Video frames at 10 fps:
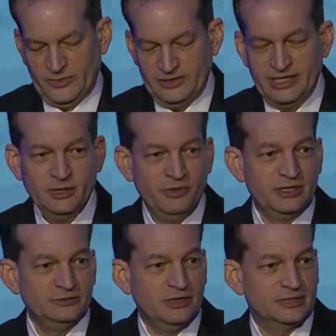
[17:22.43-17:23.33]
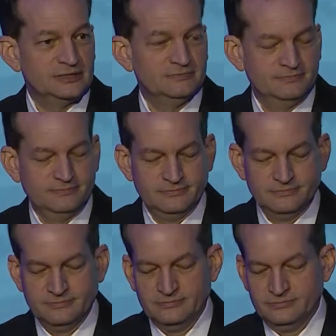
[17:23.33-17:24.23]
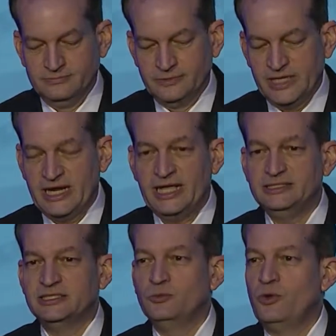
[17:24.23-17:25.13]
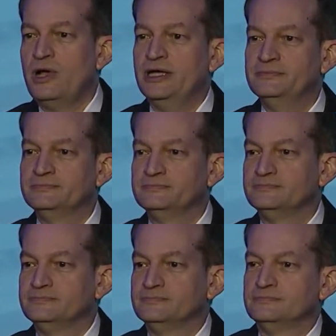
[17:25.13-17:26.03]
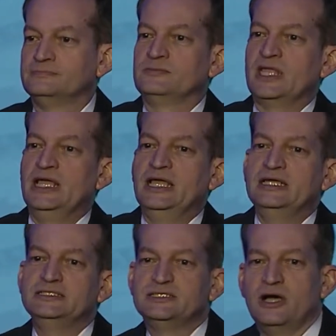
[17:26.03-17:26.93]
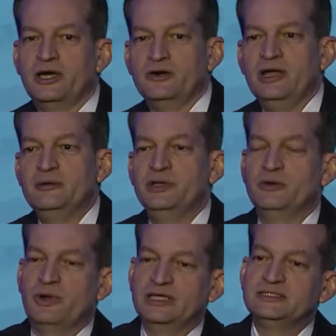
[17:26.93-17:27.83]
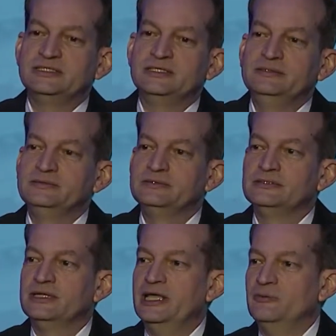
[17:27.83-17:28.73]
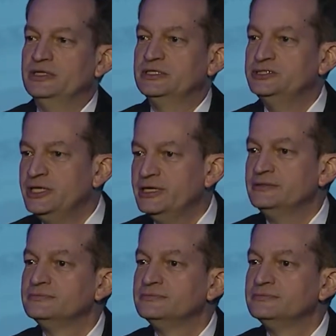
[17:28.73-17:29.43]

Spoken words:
Then he went on drugs. And I asked him why. His daughter had been arrested and went to jail.